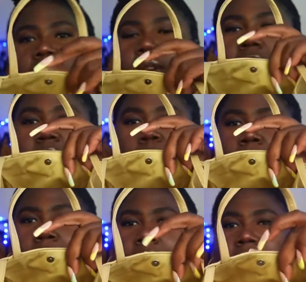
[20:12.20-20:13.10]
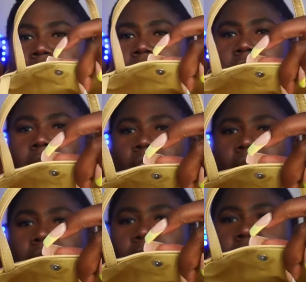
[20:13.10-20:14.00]
what the bag looks like
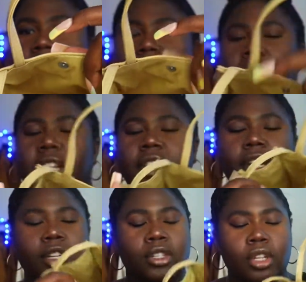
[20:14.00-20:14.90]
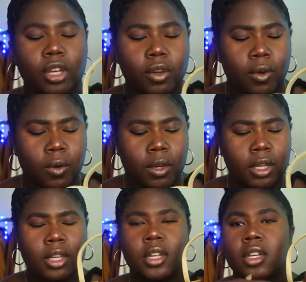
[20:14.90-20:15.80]
on the inside. There's no
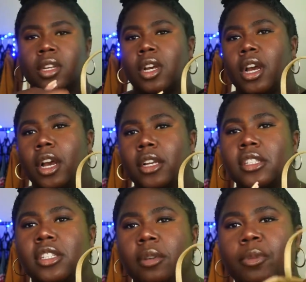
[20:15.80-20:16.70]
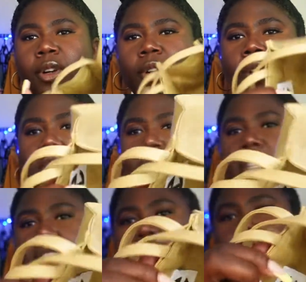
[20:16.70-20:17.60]
uh, zipper on the inside of